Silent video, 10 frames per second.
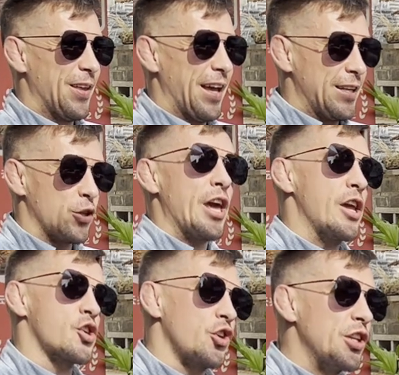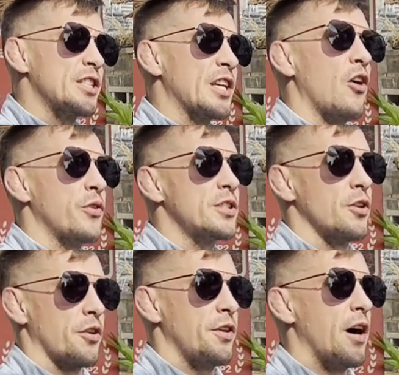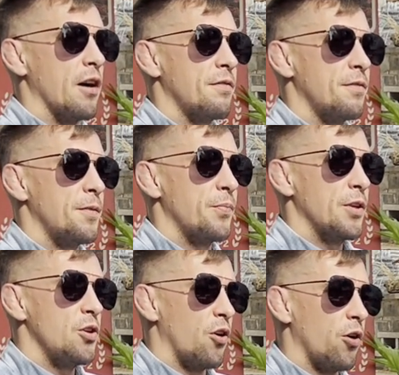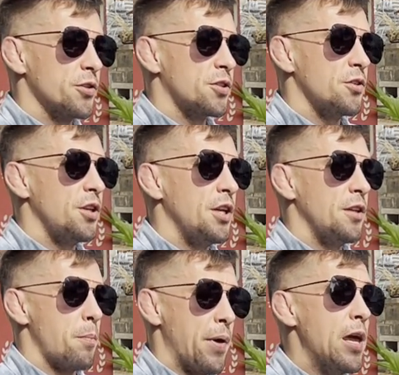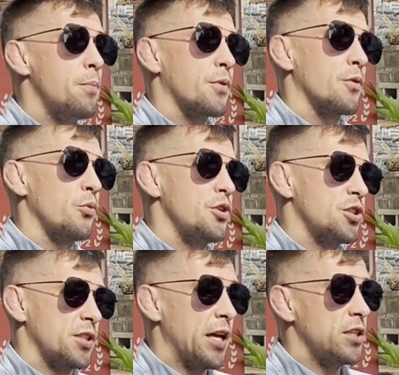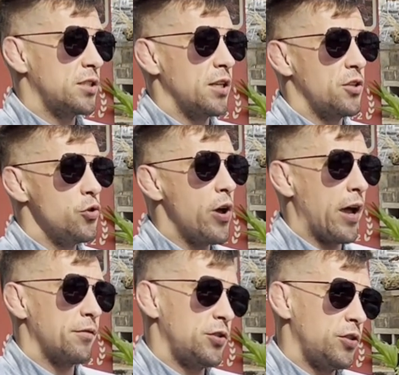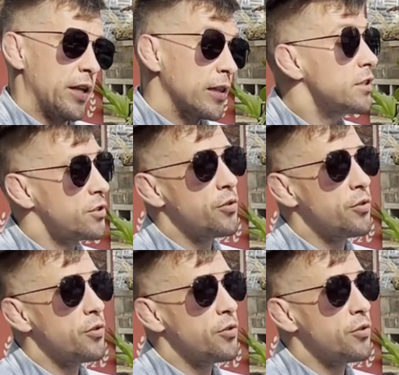education itself is not enough. You also need a paper which states that you have at least 2